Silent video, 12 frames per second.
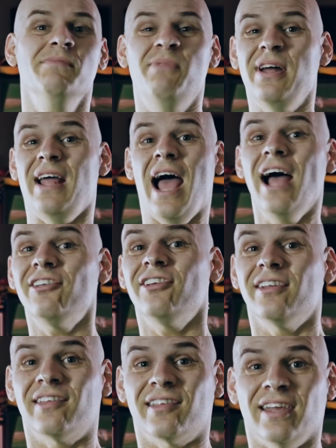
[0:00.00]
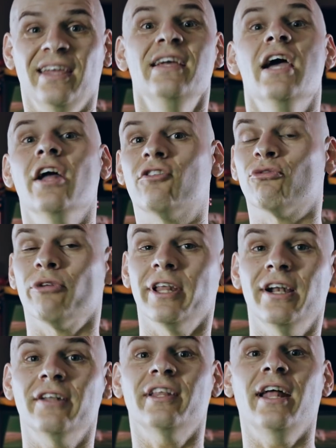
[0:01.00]
But as you can see, it's really
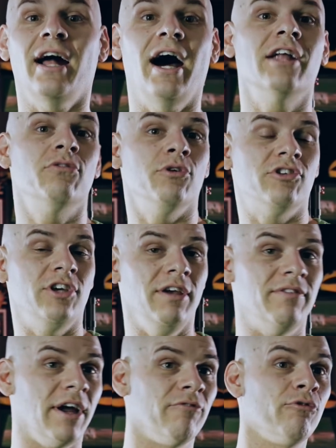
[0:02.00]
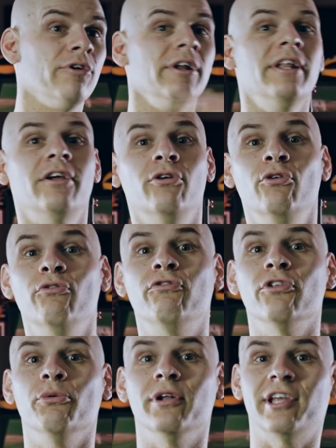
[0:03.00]
not that hard to achieve that really cool
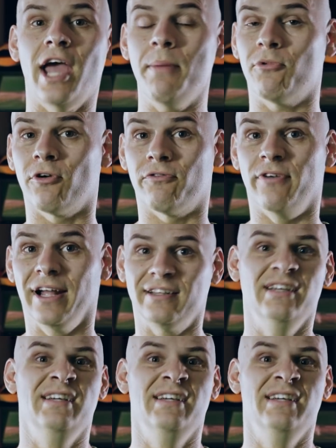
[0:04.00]
fluid camera effect,